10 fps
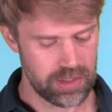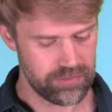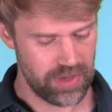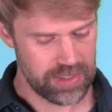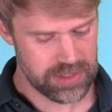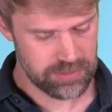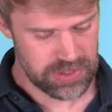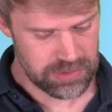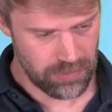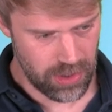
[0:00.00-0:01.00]
Divide some
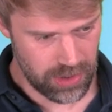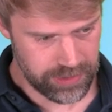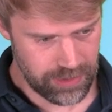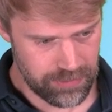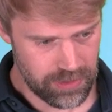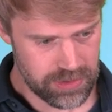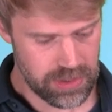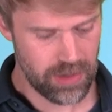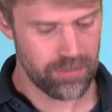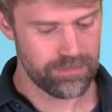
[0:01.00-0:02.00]
small
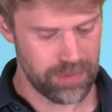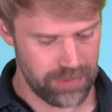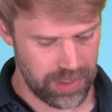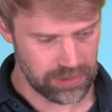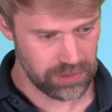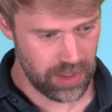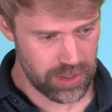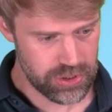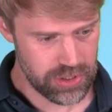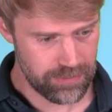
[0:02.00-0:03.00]
numbers by a
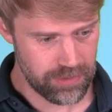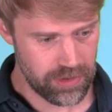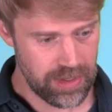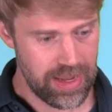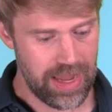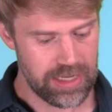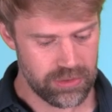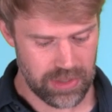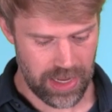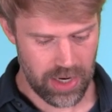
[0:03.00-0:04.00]
large number, and
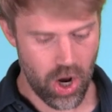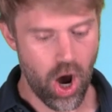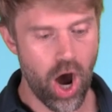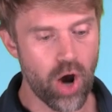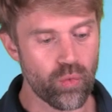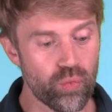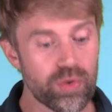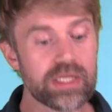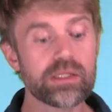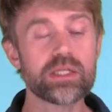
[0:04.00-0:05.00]
you get a
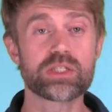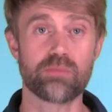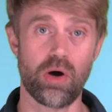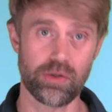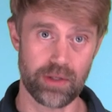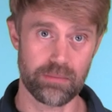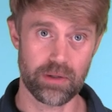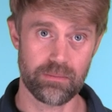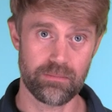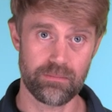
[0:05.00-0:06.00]
really small
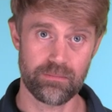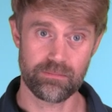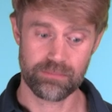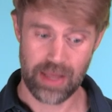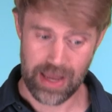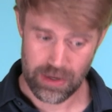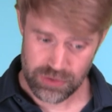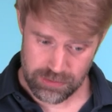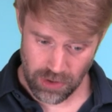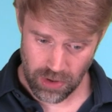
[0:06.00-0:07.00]
number. How
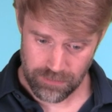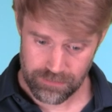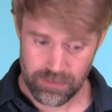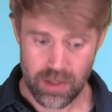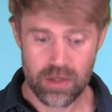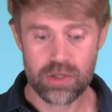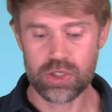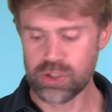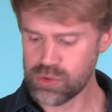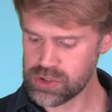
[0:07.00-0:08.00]
small?
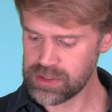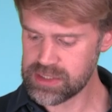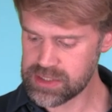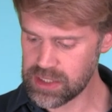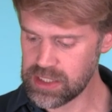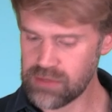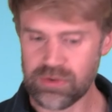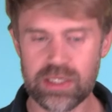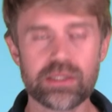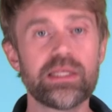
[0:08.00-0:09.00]
Usually
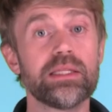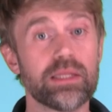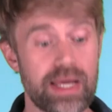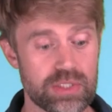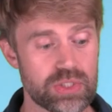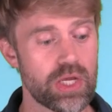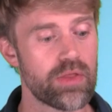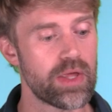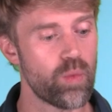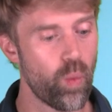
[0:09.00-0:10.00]
significantly less
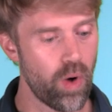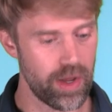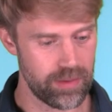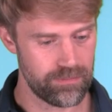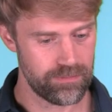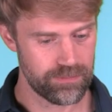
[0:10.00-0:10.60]
than 1.